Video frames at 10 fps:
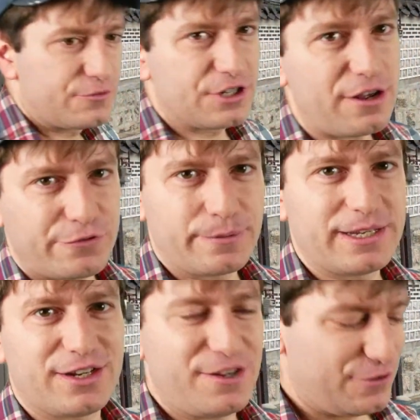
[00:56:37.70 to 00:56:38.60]
If
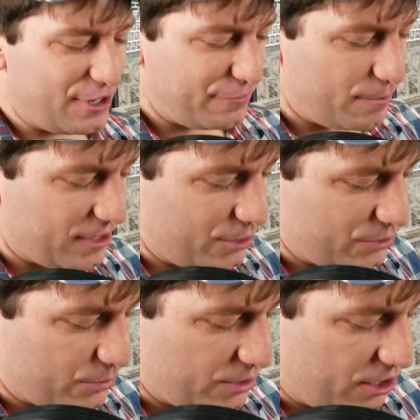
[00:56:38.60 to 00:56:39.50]
you're not familiar
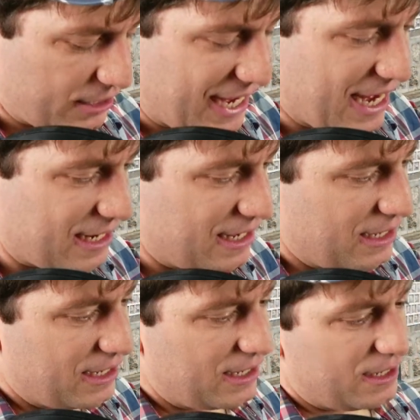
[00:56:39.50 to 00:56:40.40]
with the word archaic,
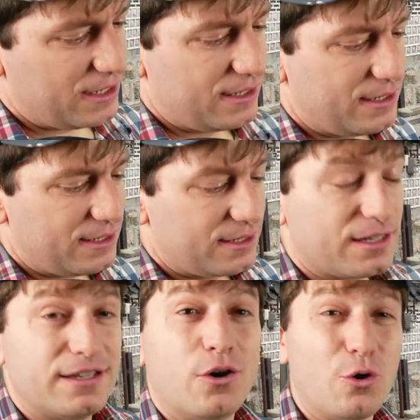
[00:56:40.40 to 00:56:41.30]

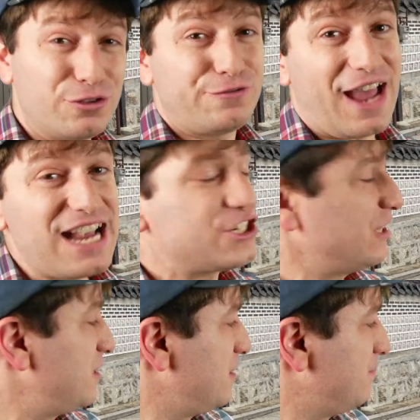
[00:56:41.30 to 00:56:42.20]

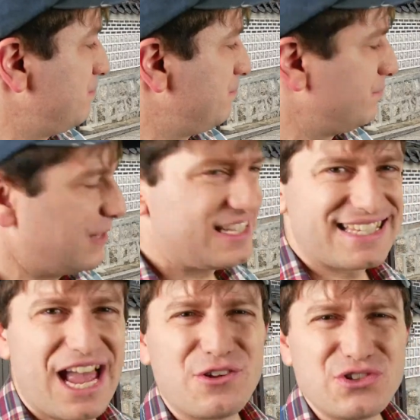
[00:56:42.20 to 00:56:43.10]
old-fashioned. It
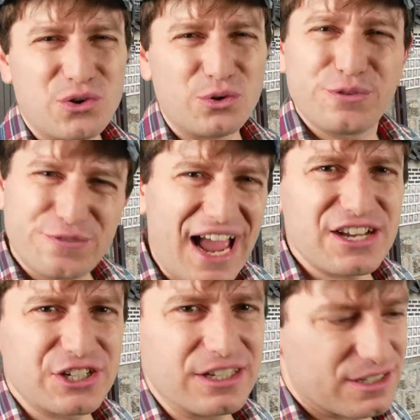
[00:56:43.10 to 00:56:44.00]
sounds
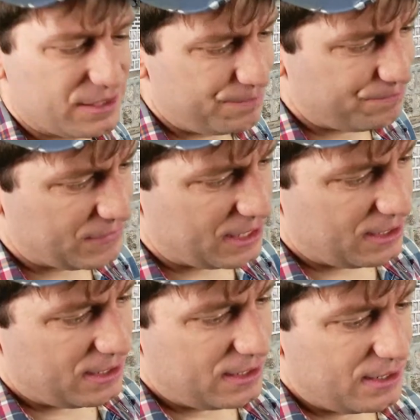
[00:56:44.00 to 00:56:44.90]
old-fashioned.
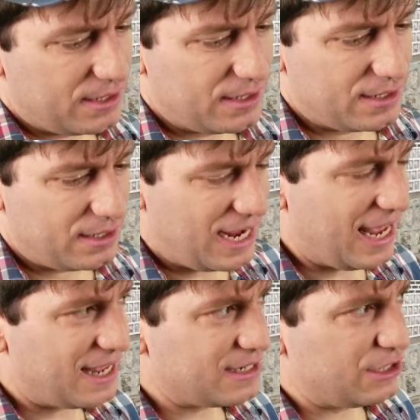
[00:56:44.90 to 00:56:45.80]

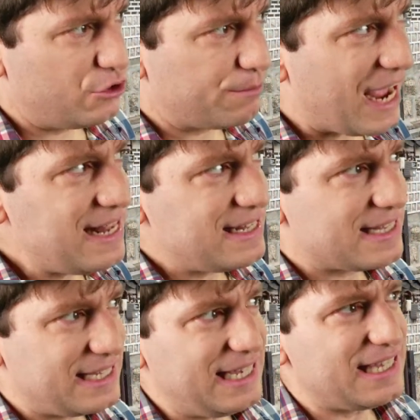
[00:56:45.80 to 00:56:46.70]
And you might
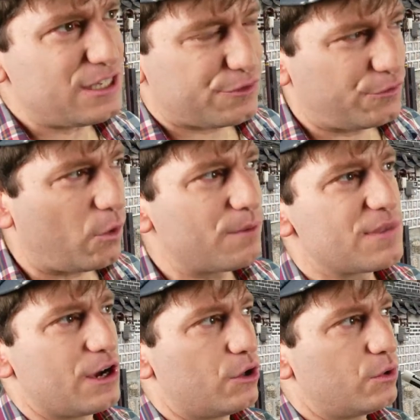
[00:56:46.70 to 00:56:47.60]
see this
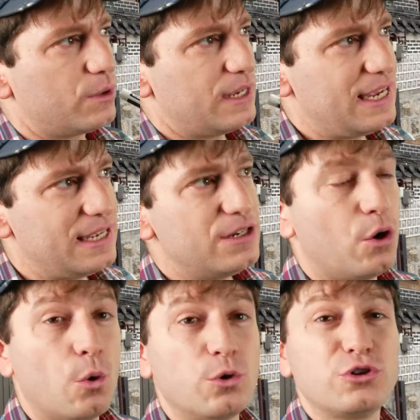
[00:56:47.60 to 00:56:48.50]
form, though, in
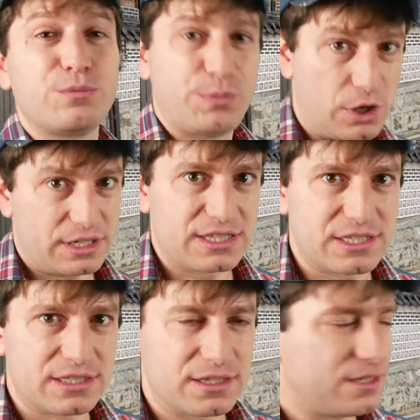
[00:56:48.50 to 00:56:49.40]
older
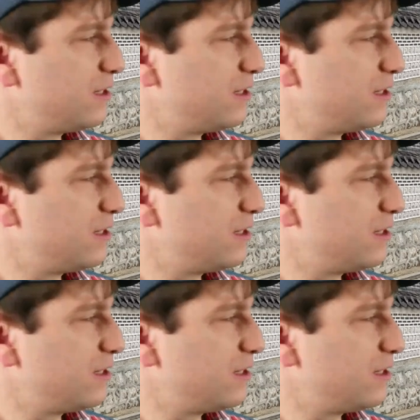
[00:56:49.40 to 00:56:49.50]
books.